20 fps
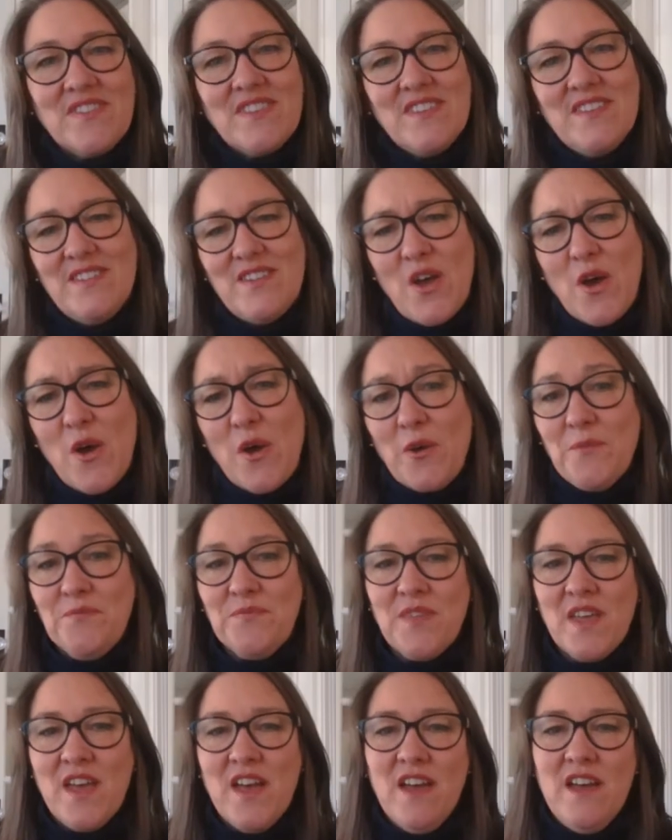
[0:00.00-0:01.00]
So
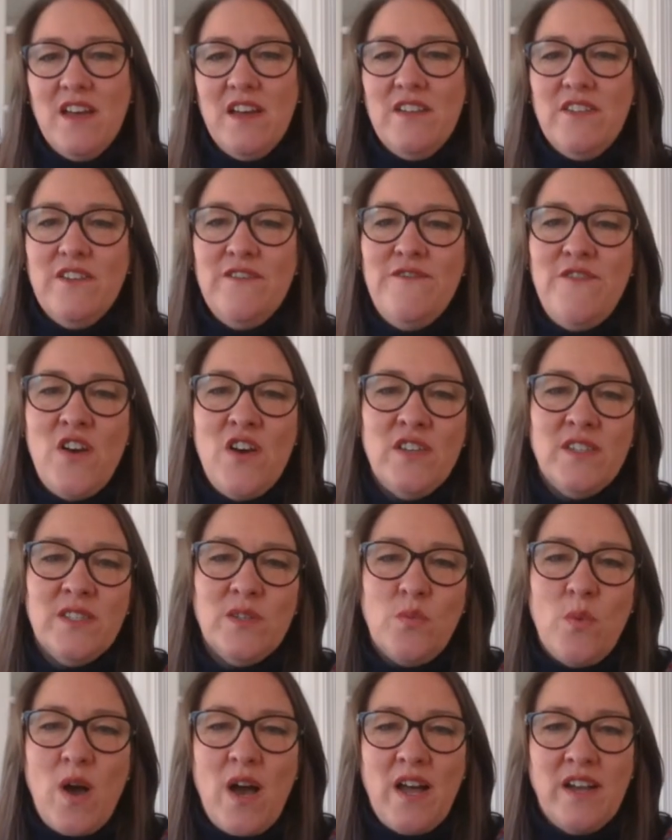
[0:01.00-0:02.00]
the
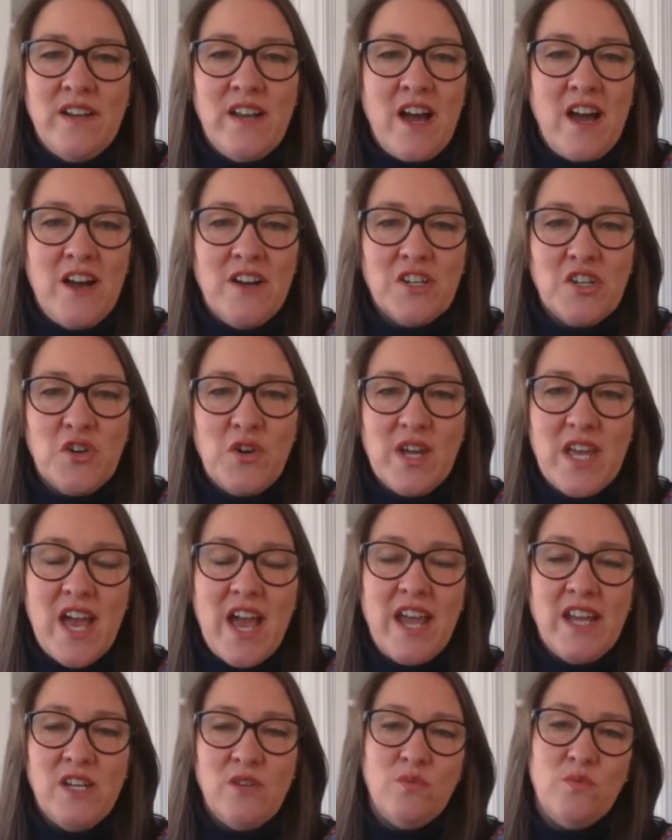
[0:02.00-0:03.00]
first one
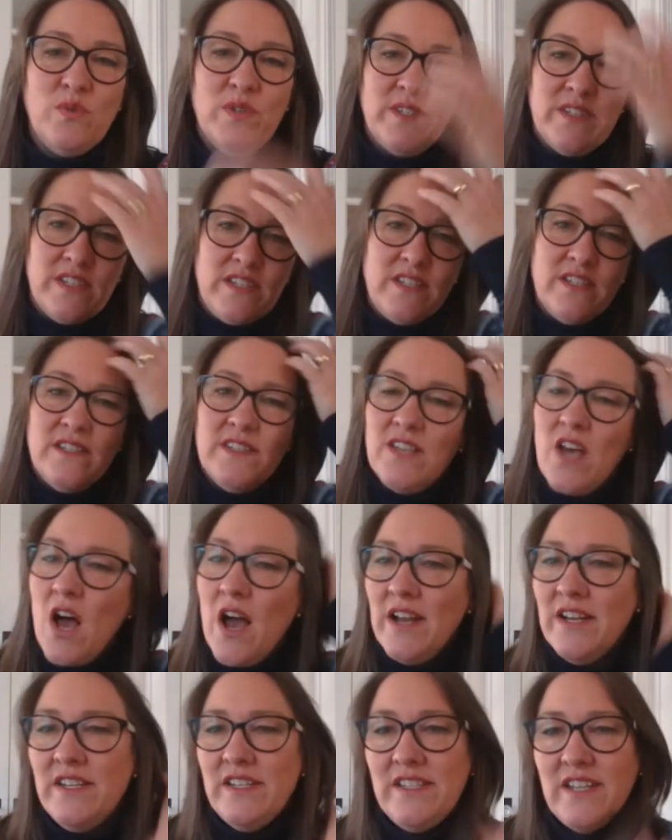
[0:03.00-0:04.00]
created was a
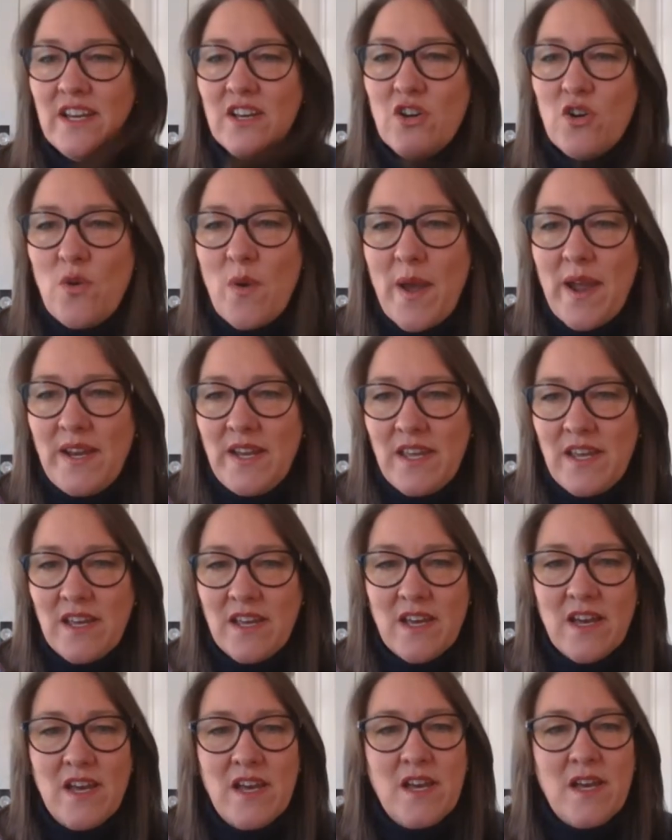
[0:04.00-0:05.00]
design and
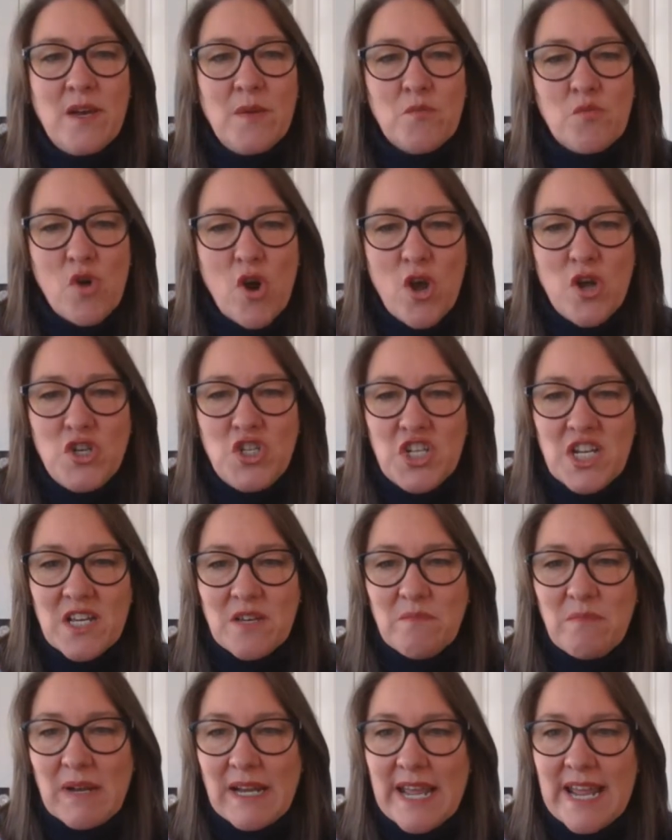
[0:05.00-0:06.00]
decorating
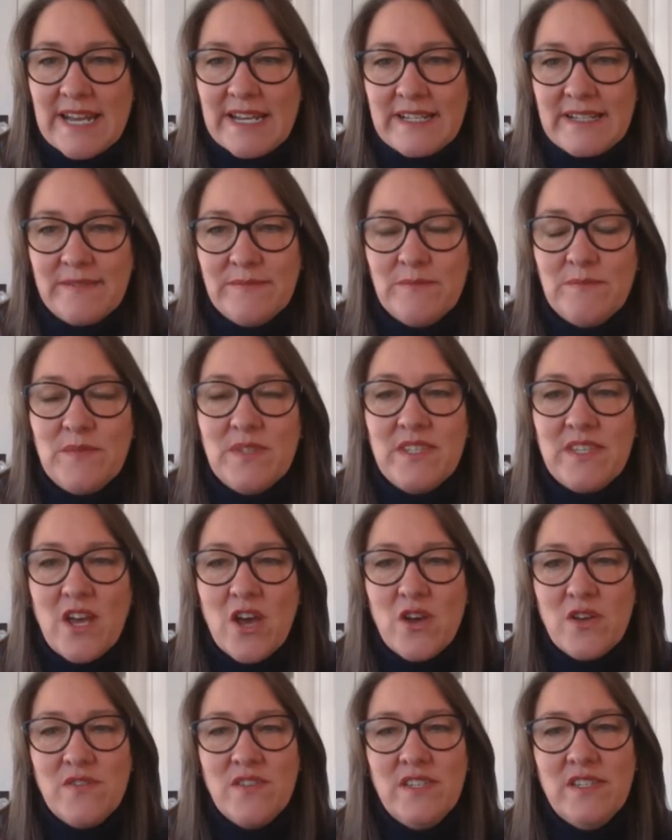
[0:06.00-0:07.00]
project planner.
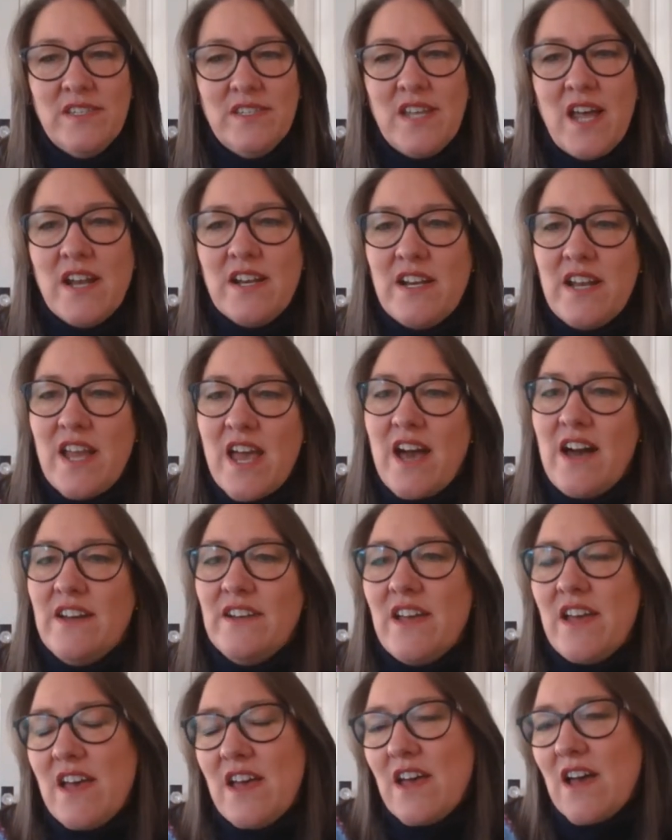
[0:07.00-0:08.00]
So this started
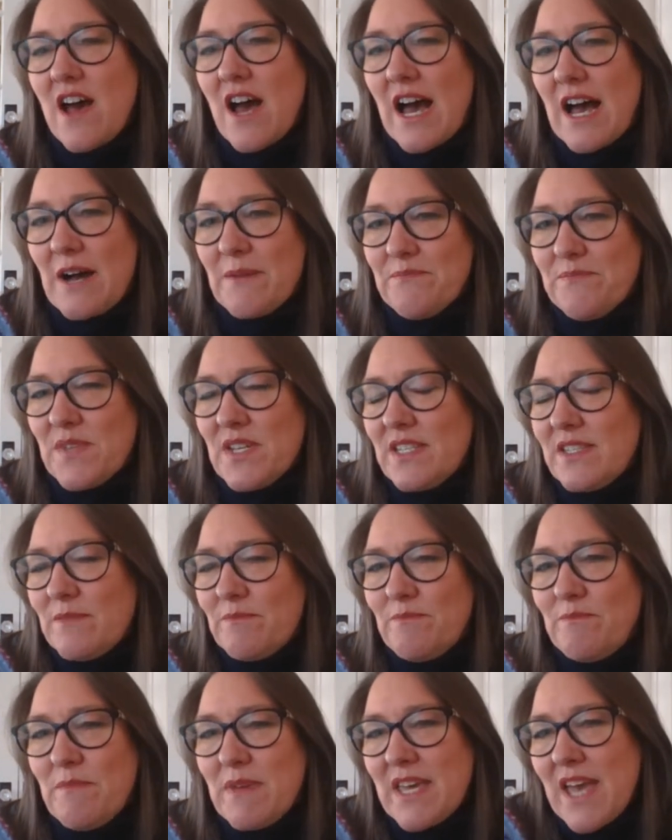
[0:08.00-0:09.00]
out,
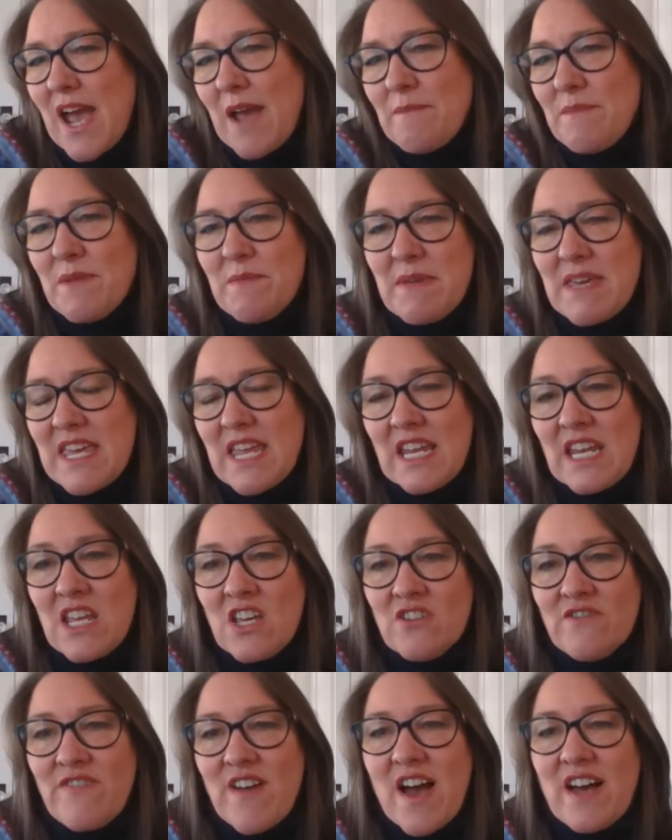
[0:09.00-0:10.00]
this became the
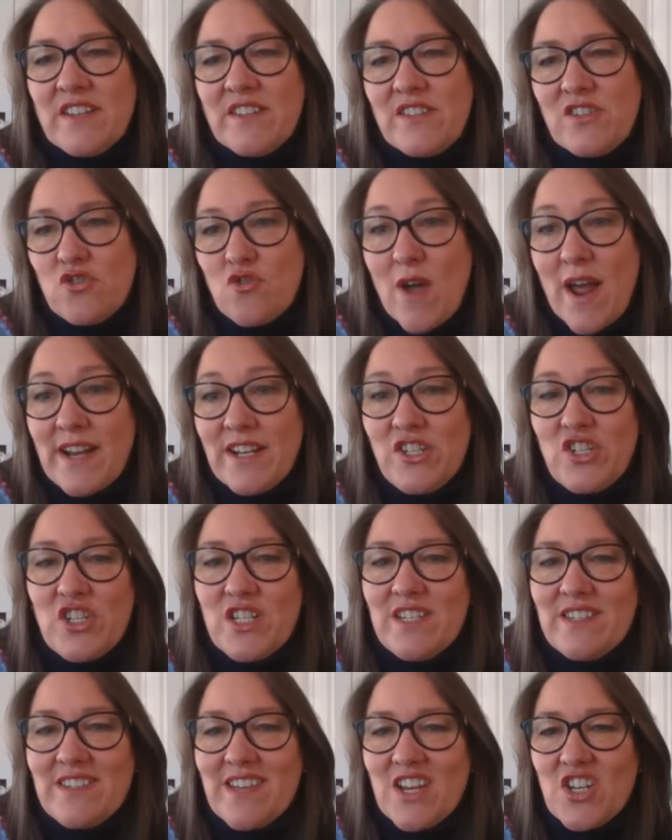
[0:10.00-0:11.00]
beginning of our
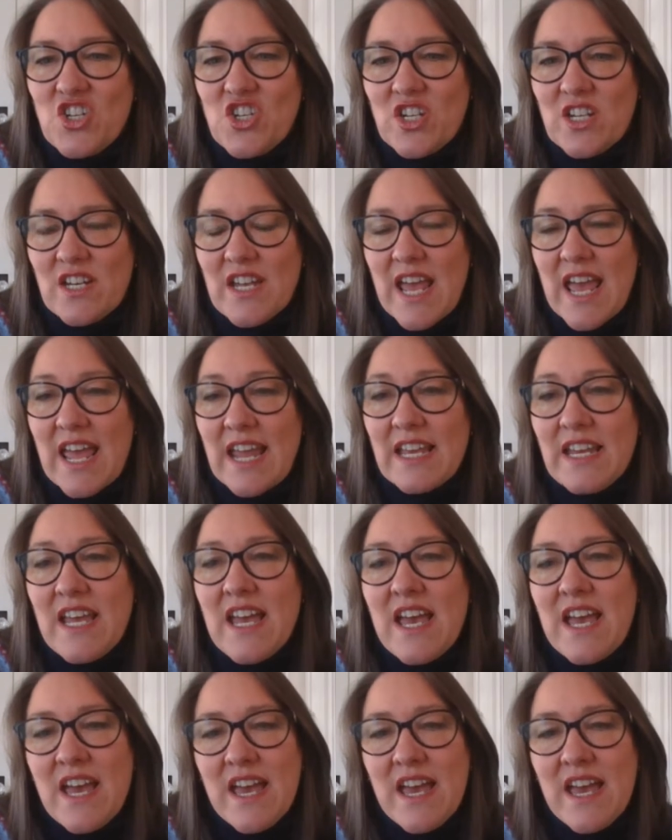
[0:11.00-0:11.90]
strategy session, and